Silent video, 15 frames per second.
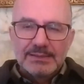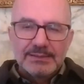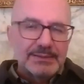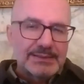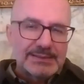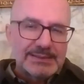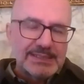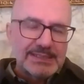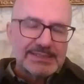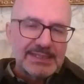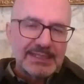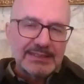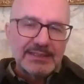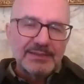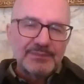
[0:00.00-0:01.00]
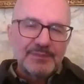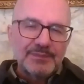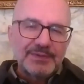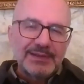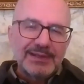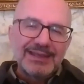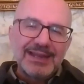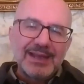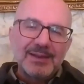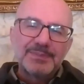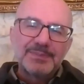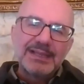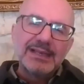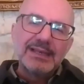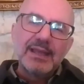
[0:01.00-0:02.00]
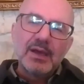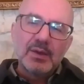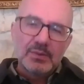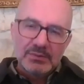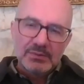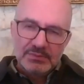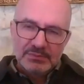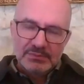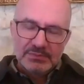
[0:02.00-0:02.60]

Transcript: Since 1959 up till now,